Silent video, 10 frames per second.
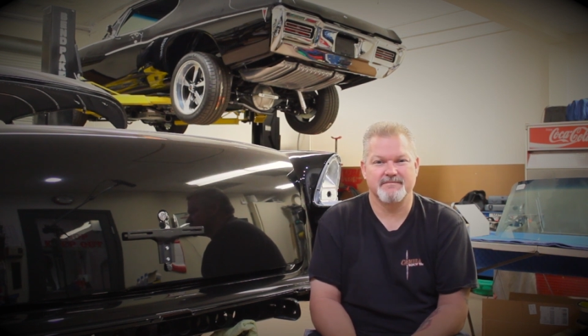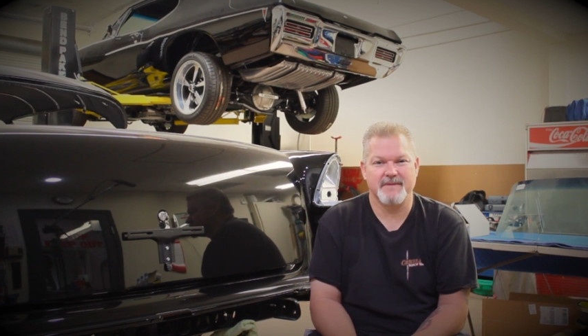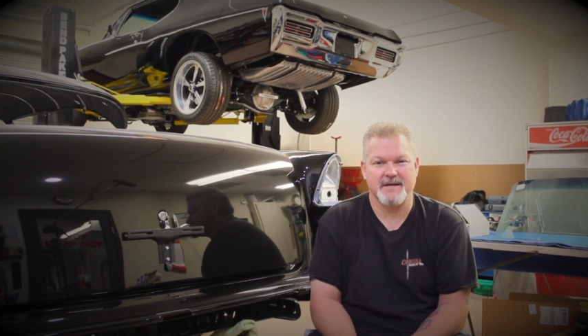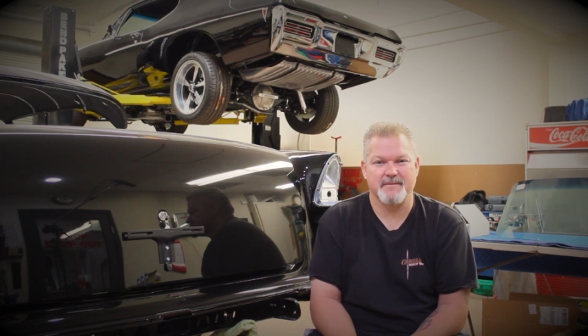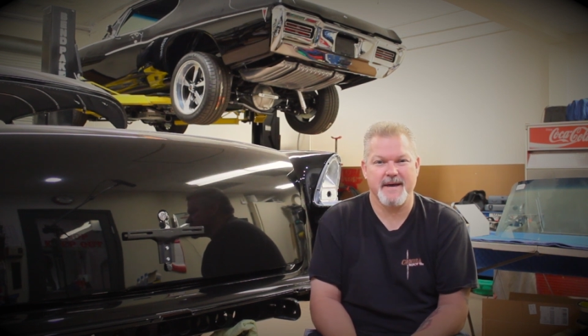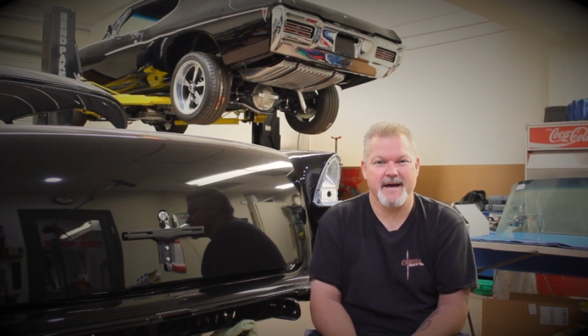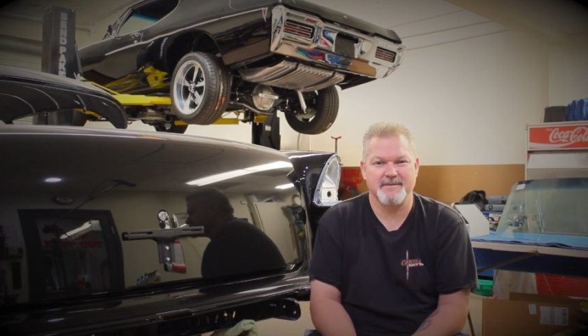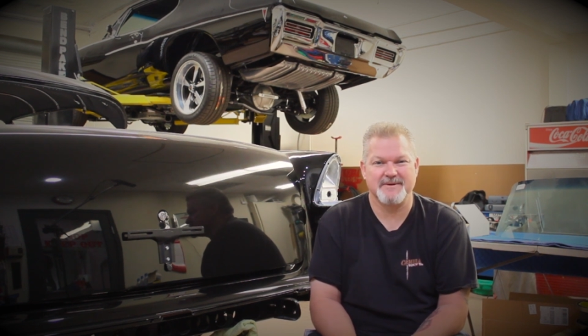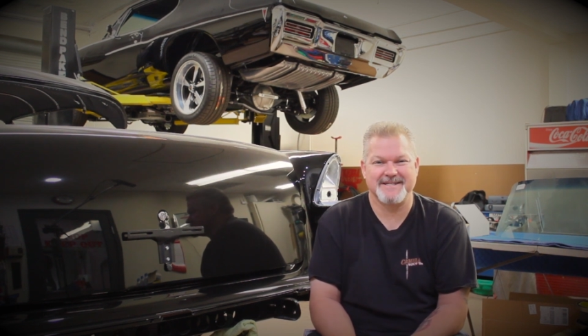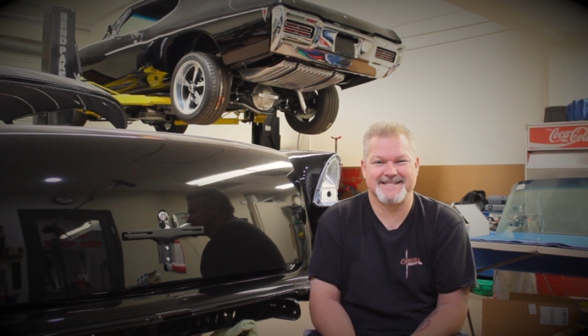make you
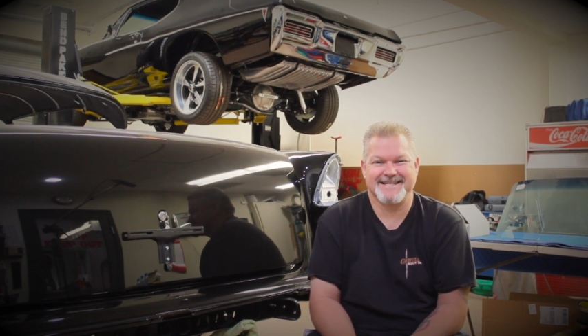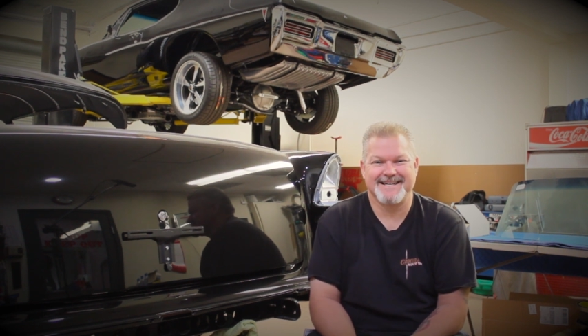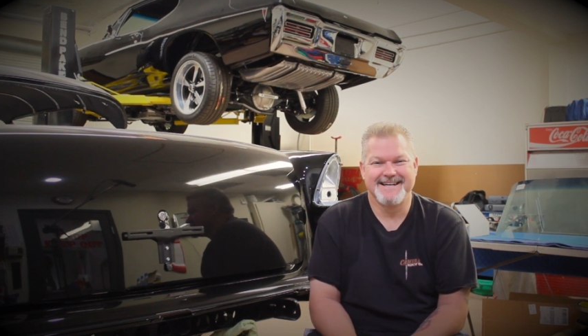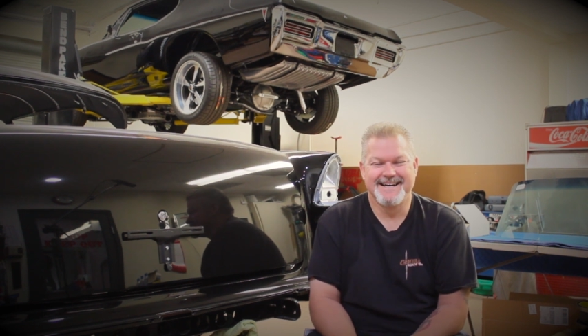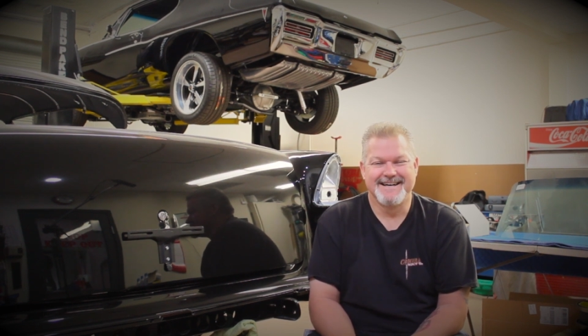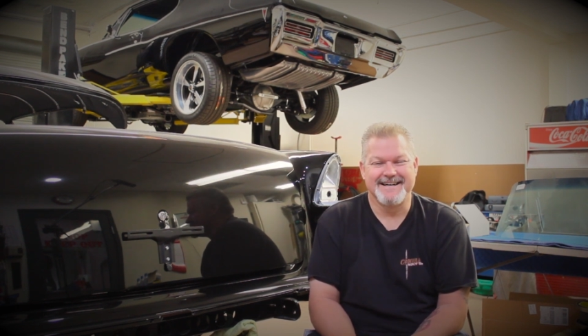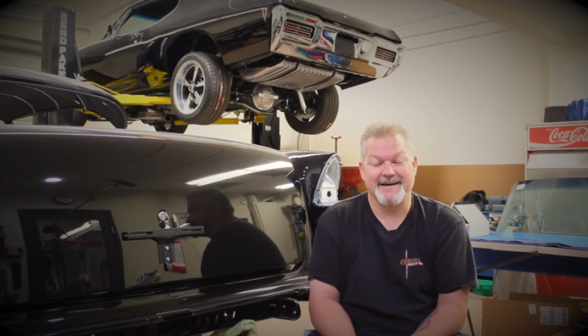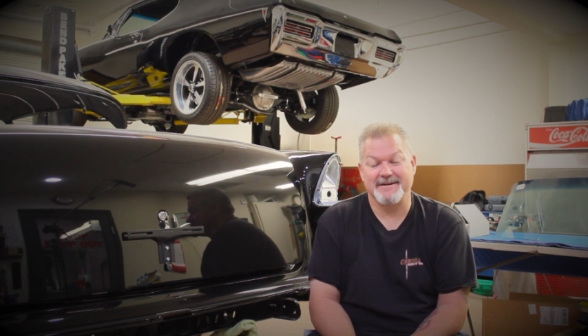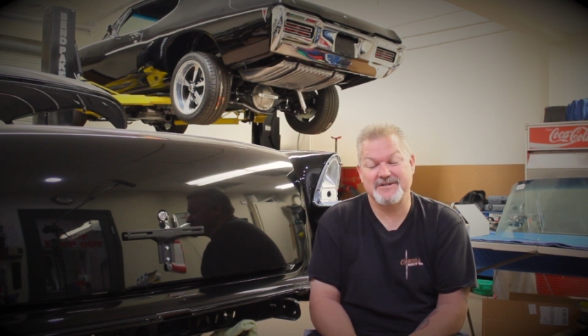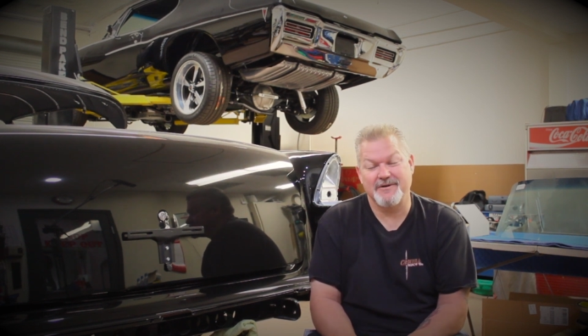mad, but
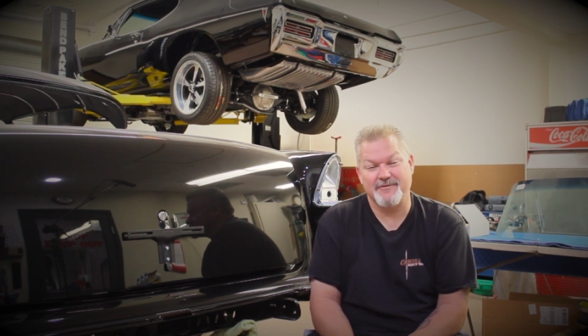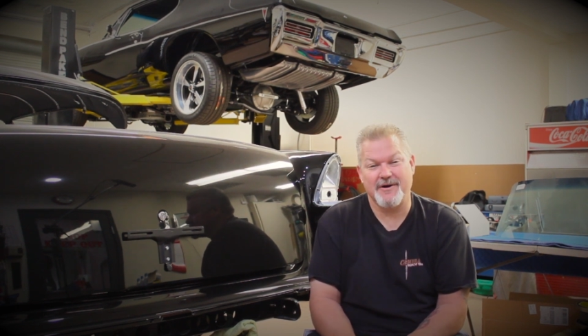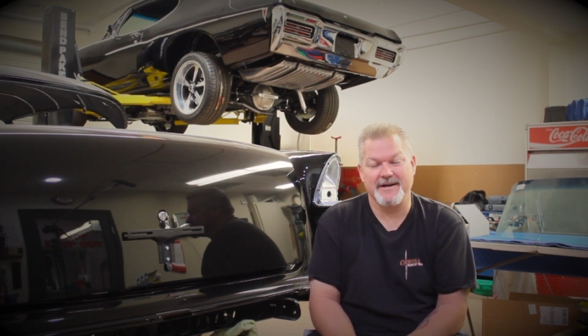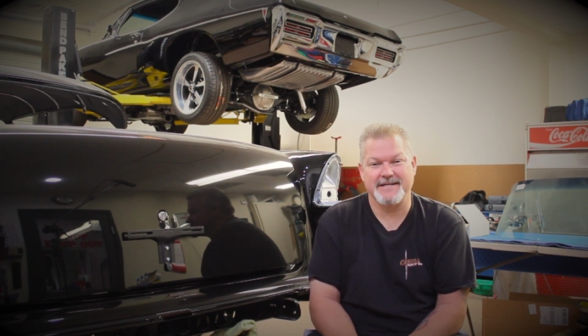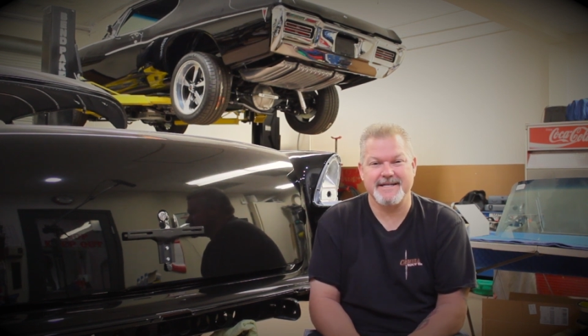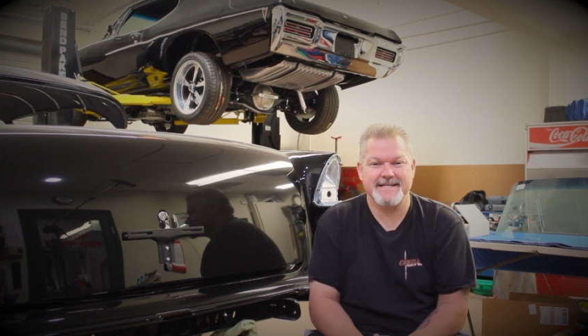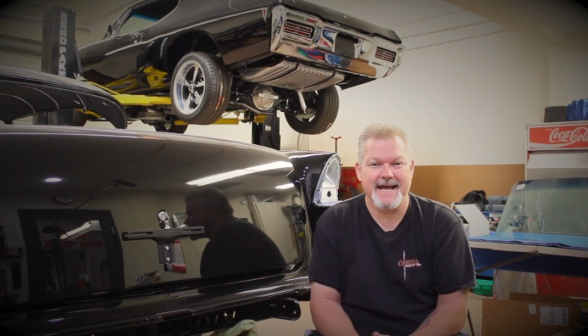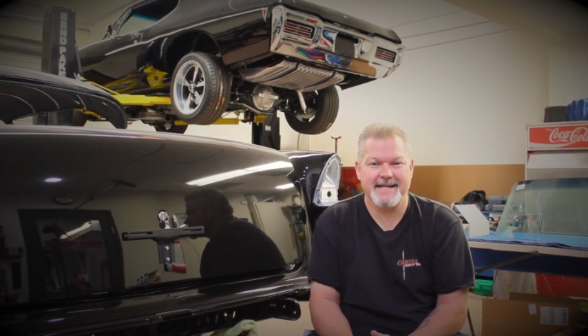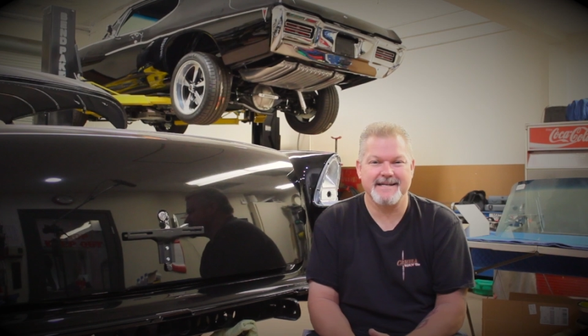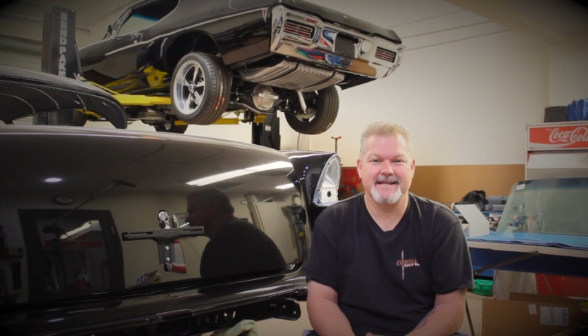I mean, so far it's
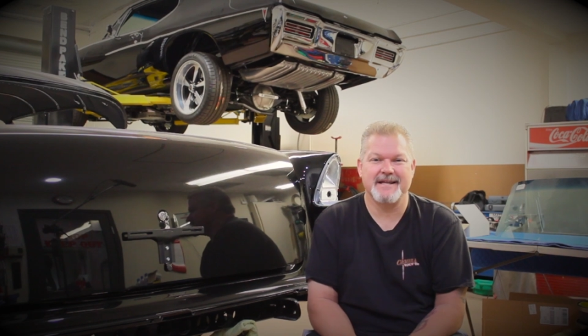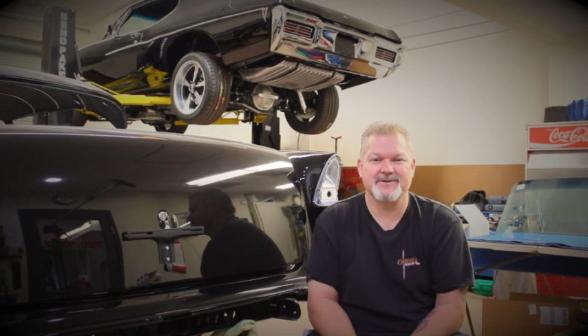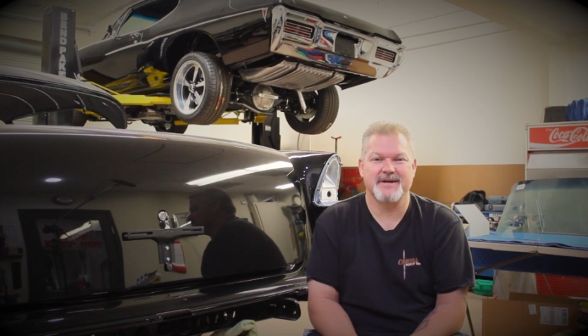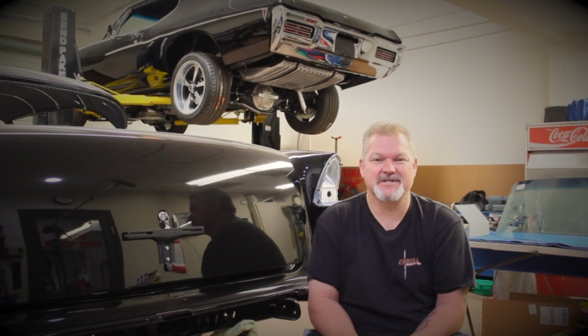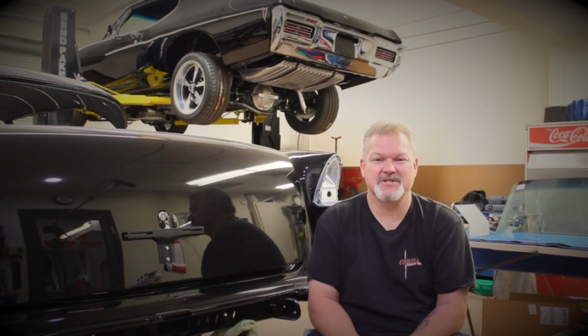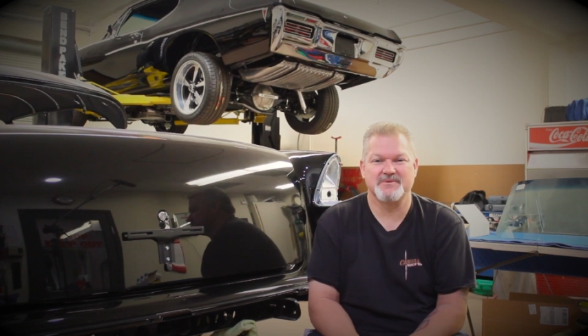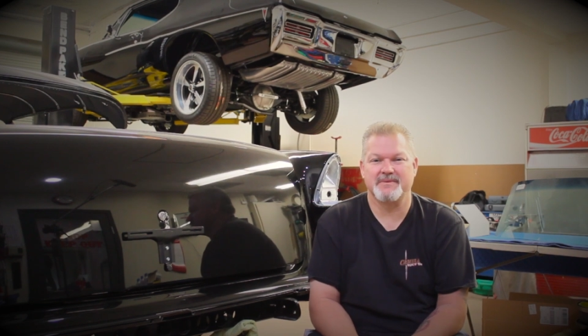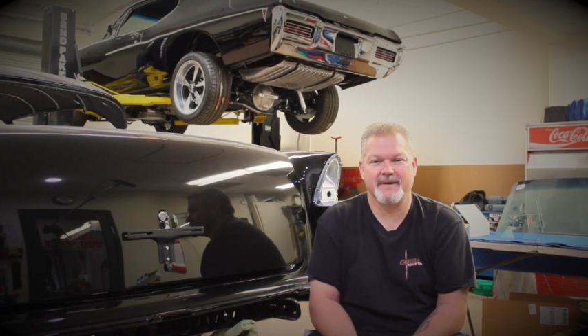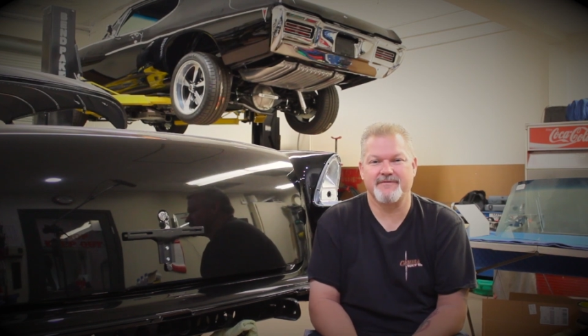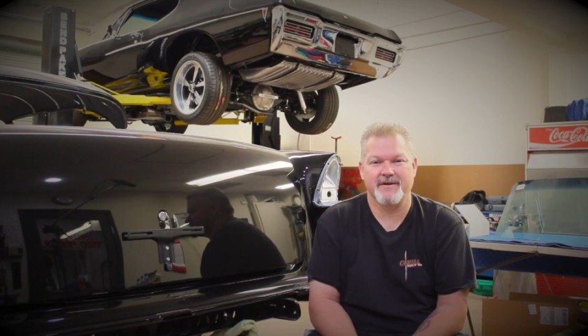heading in that direction to
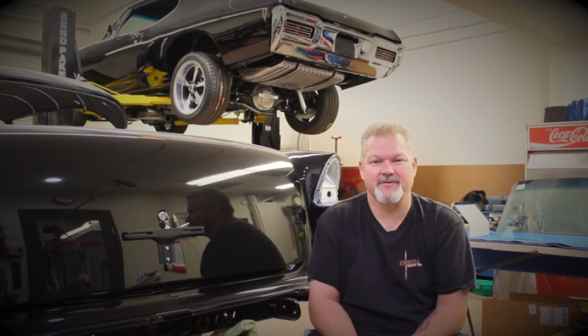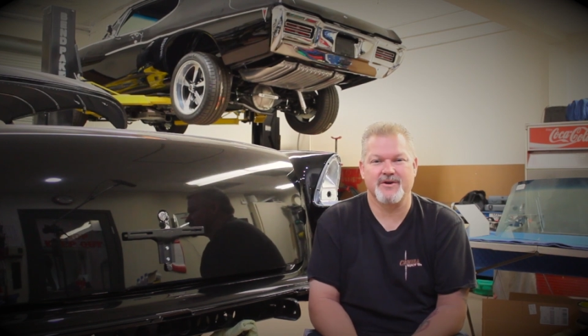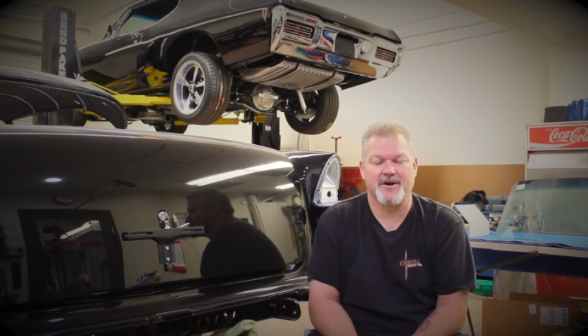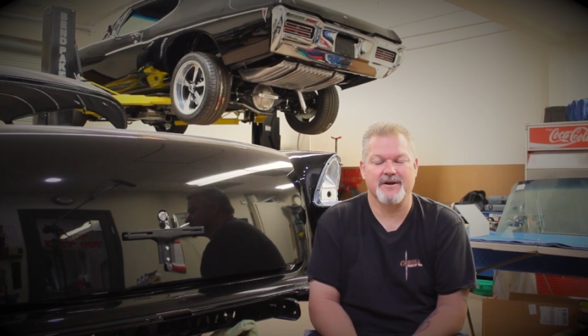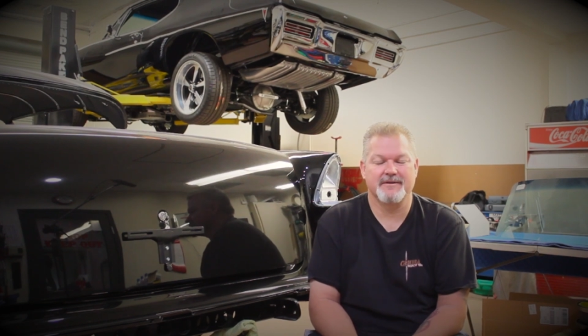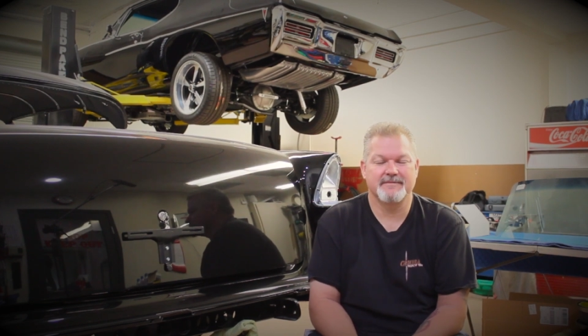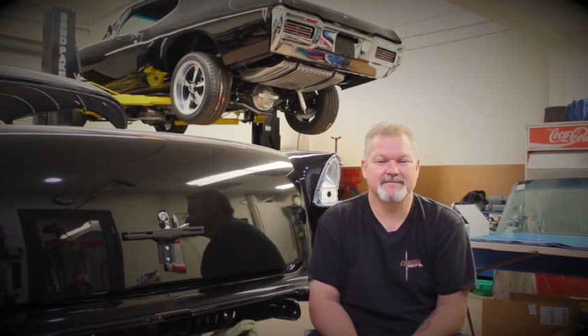be my favorite car.